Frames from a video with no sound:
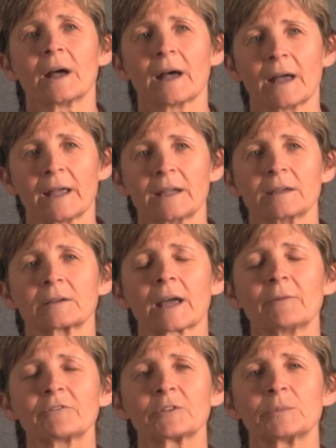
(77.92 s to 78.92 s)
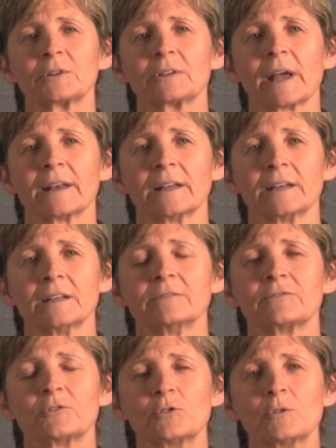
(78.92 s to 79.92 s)
a comfortable and an
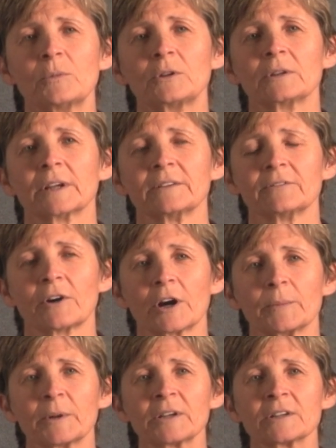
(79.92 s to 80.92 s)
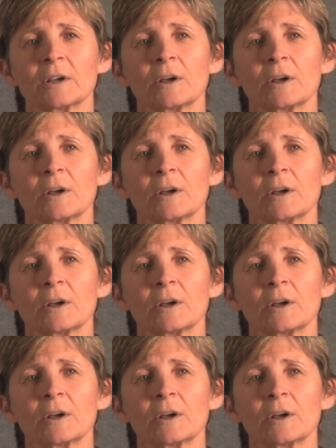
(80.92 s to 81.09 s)
informal environment